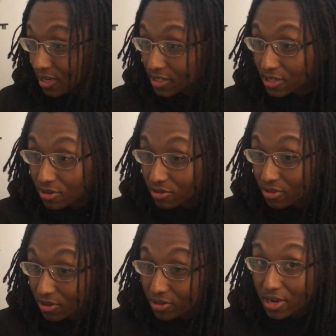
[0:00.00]
So, you
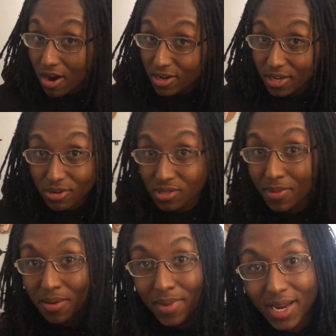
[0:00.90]
know, he already knows
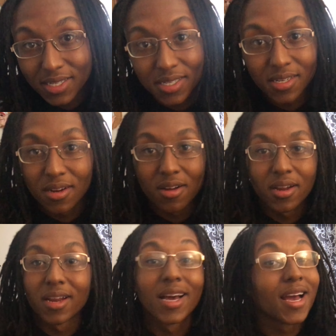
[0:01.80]
about Madison and all that,
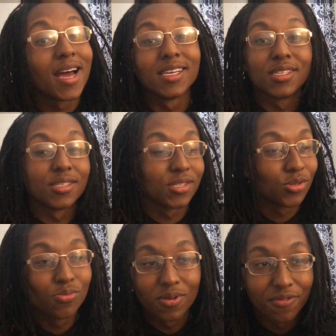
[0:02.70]
and that guy is
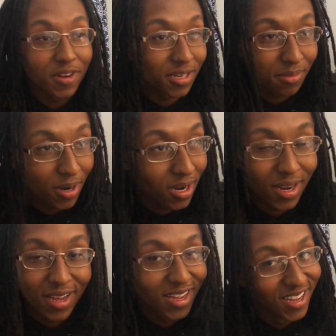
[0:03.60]
super funny, bro.
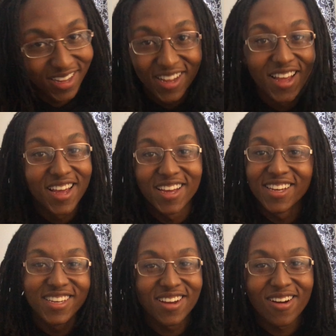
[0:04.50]
Like
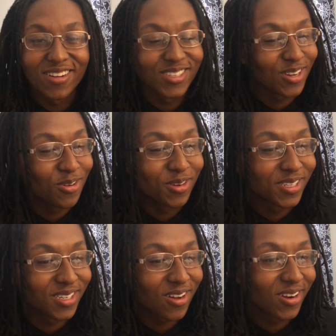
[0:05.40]
he already told us
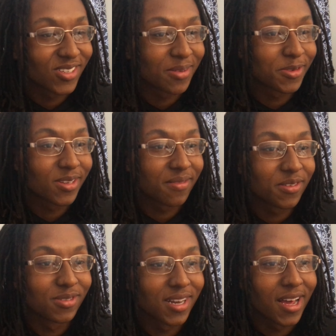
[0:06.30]
and all that type of stuff. He
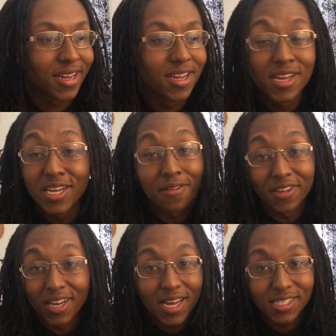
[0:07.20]
was like, if the
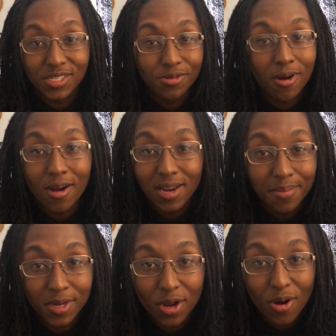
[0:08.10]
class is too hard, let
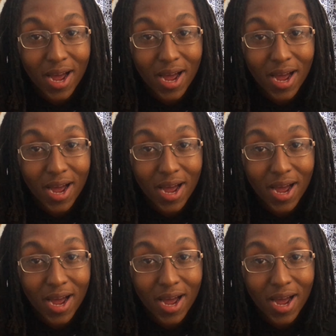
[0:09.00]
me know.